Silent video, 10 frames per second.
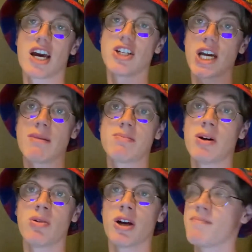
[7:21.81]
James
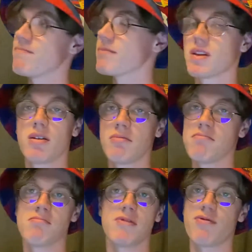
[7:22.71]
Milner,
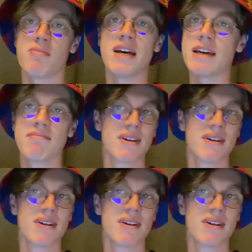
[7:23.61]
for me,